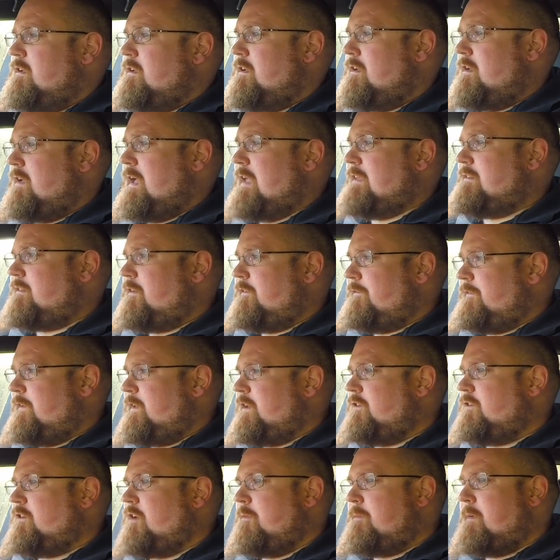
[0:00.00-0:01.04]
As I
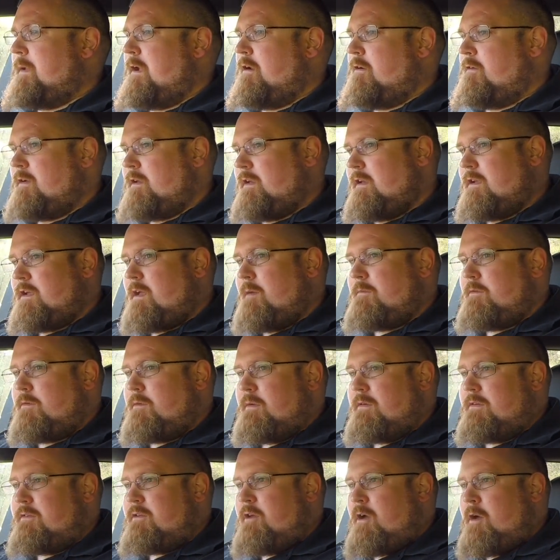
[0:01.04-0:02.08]
finish up here, I'm going to come to a
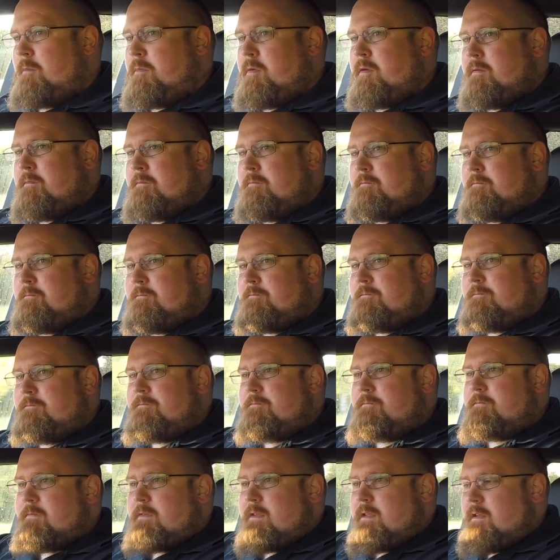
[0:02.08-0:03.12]
stop
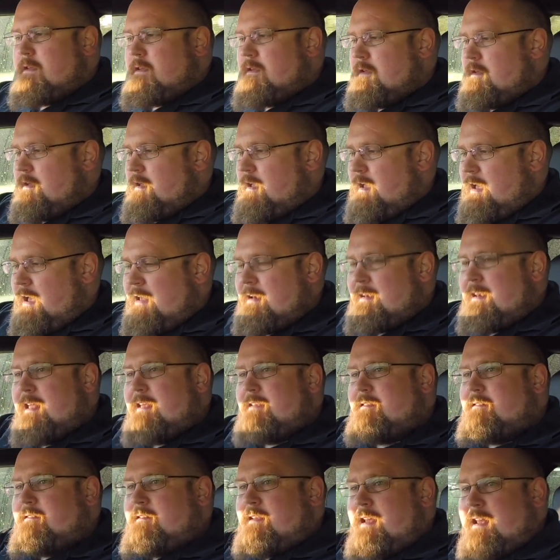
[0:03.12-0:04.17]
and let's
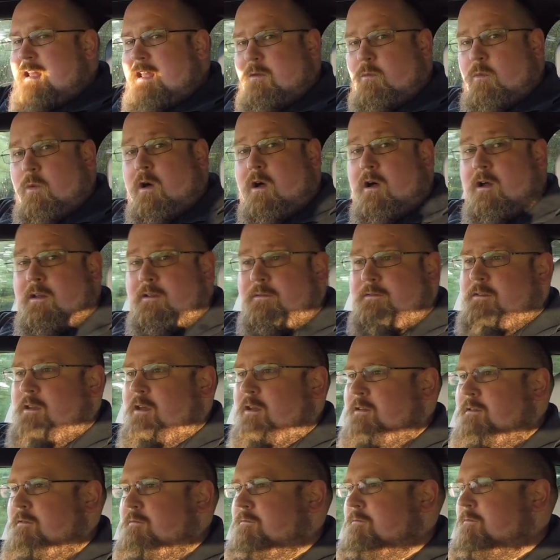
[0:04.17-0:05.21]
see what I've
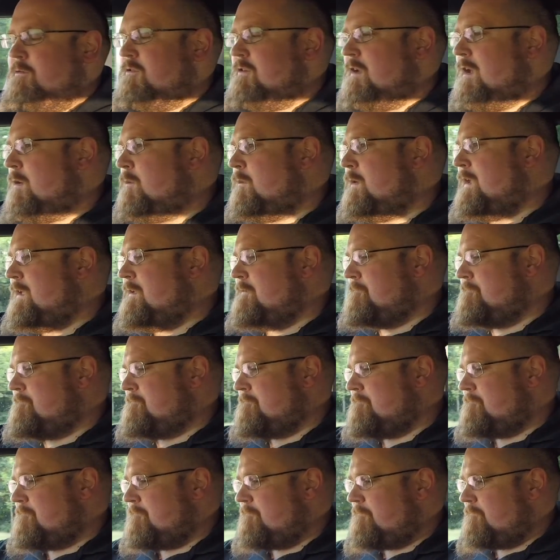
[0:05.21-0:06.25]
done, shall we?
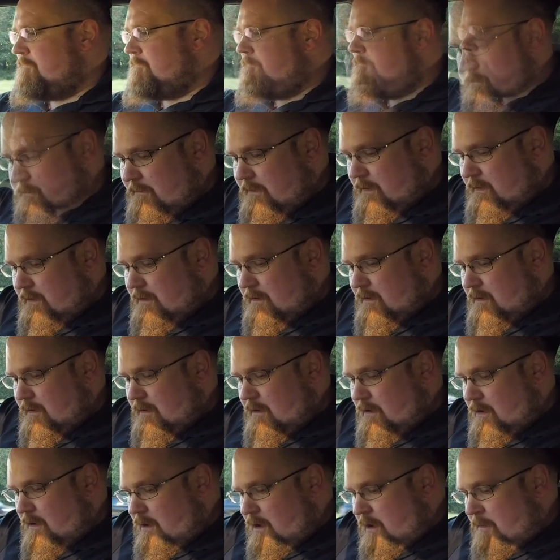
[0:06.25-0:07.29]

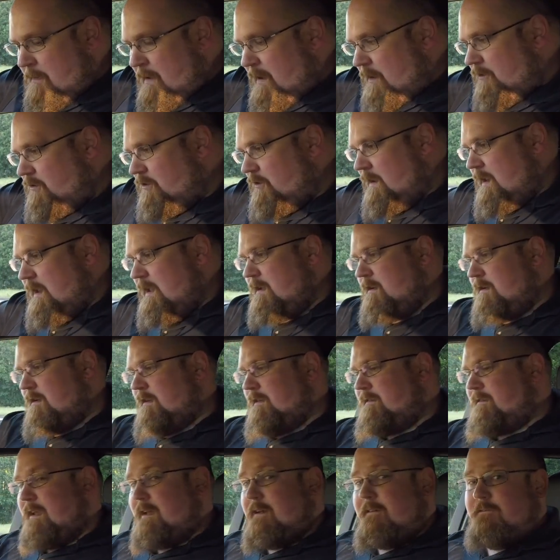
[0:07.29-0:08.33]
I'm actually going to
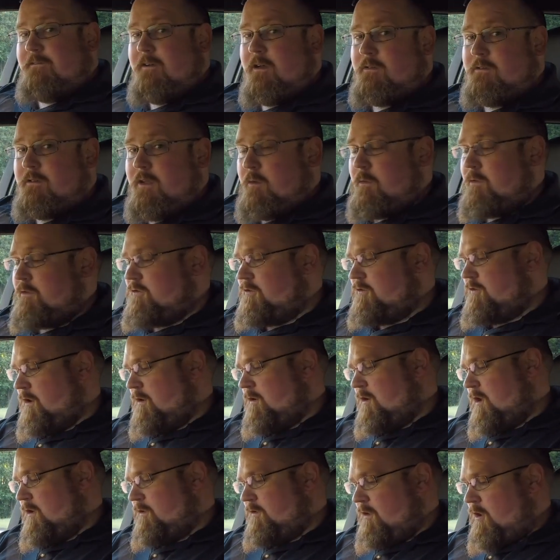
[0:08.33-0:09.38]
take a photo and show
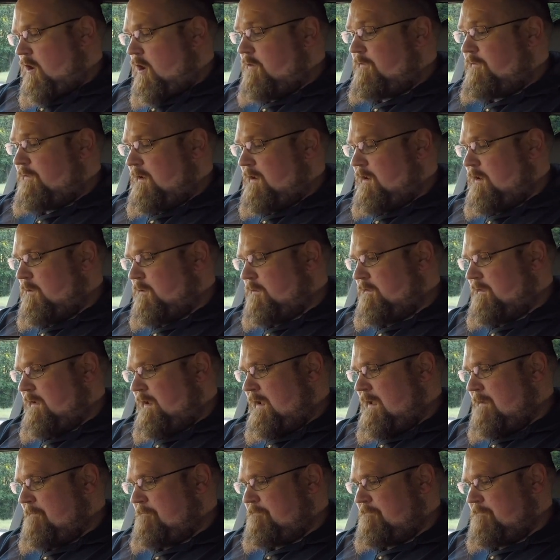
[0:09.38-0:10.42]
you, so hopefully you'll see
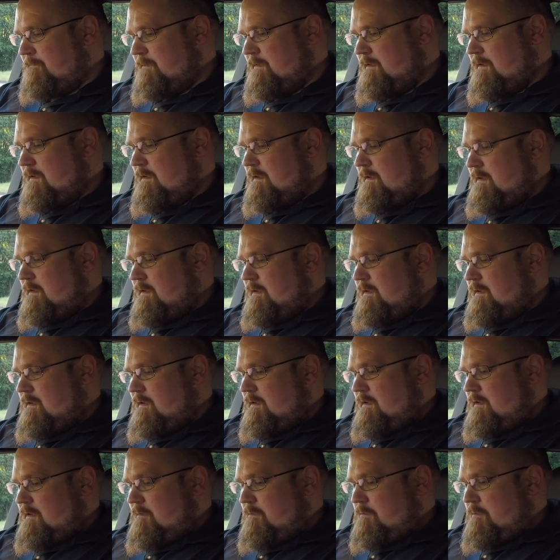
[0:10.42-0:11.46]
it.
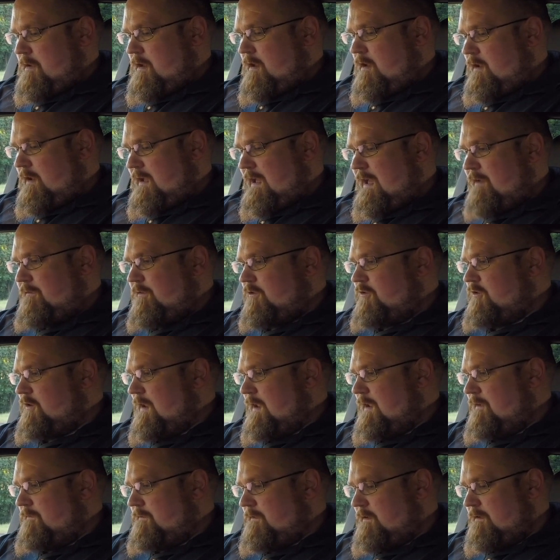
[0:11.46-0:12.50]
But I have
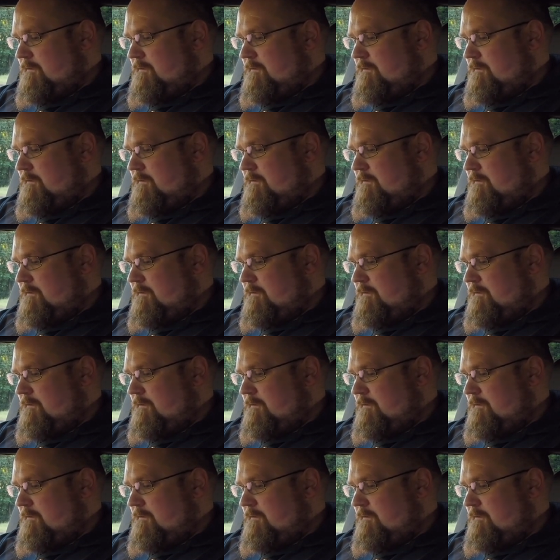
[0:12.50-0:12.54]
achieved,